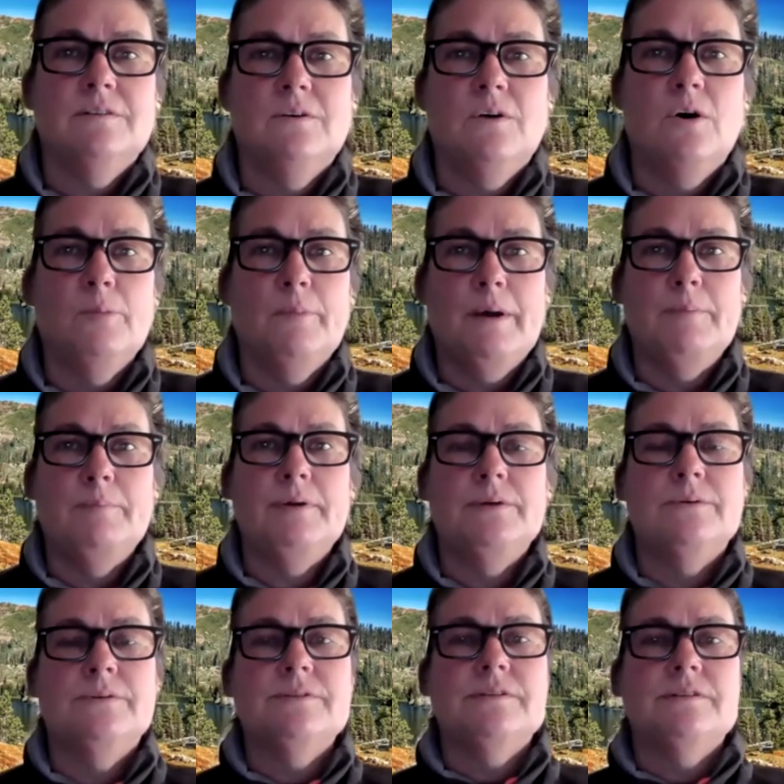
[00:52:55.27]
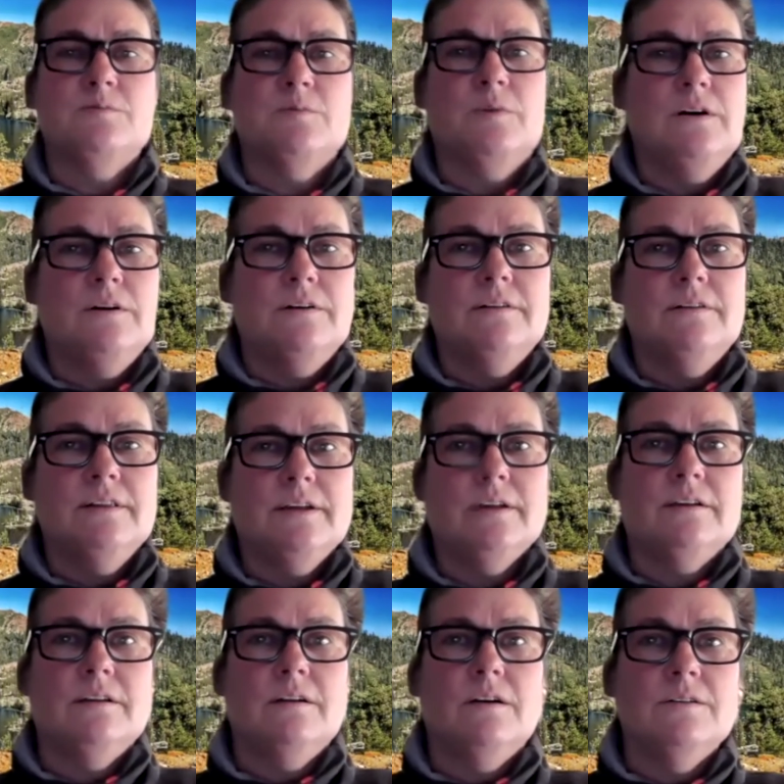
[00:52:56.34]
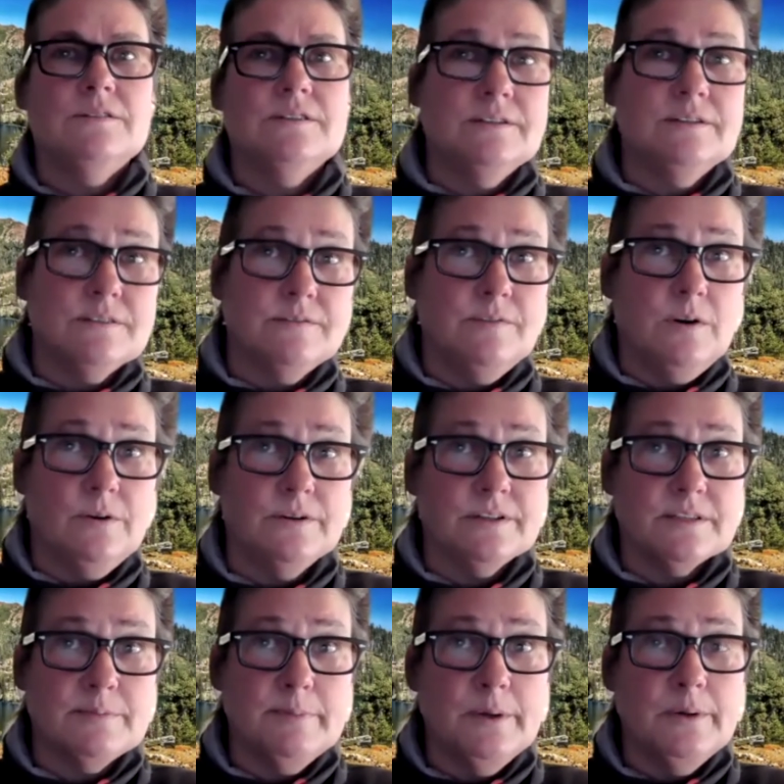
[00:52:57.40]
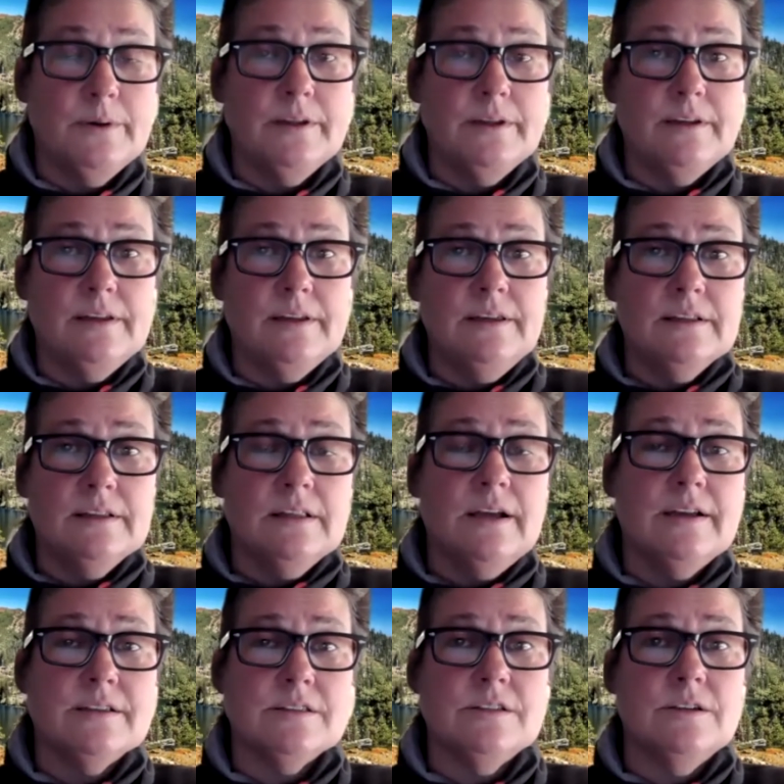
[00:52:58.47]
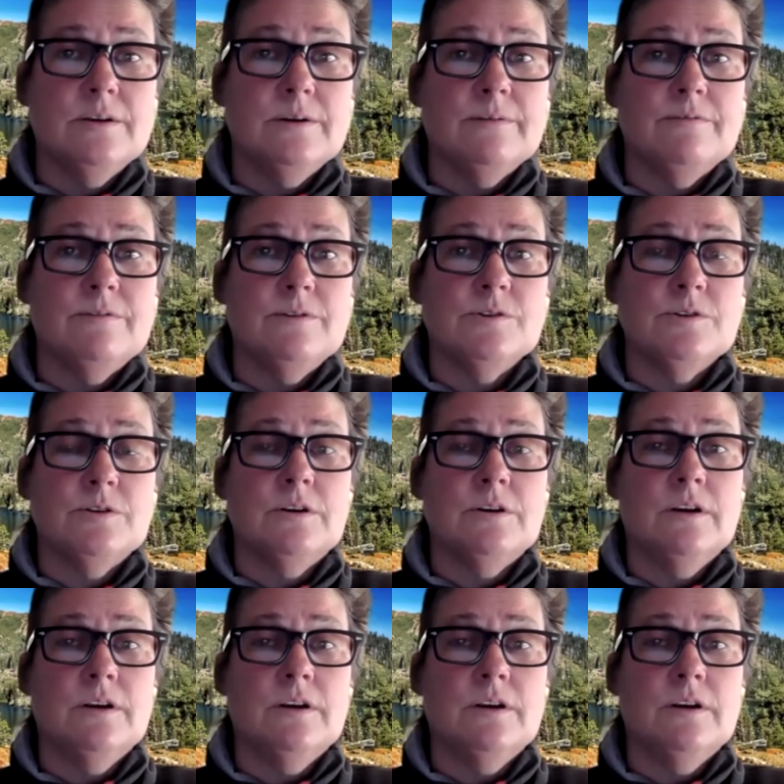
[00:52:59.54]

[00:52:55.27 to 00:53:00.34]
all my peers as well, like our sales have all exploded in the last year for sure.